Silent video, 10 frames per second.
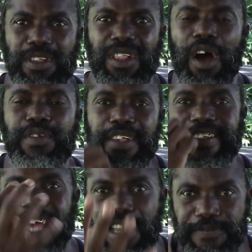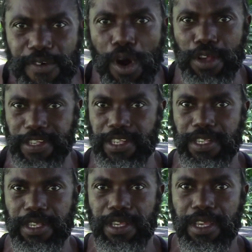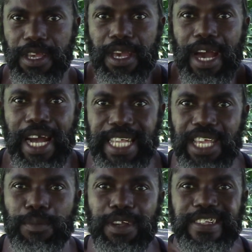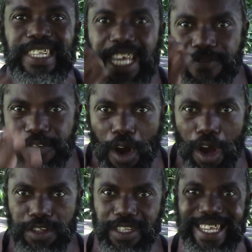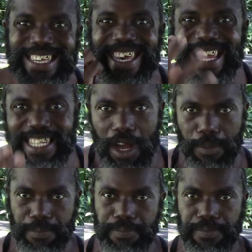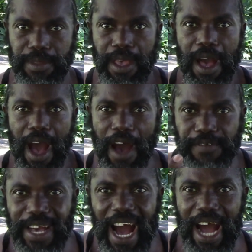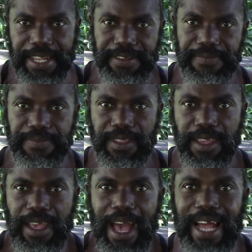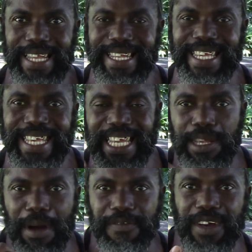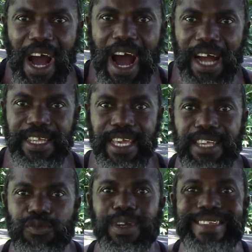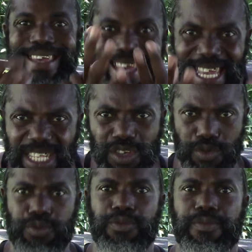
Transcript: love yourself first, and that you must seek first the kingdom of God, and that the kingdom of God is within you.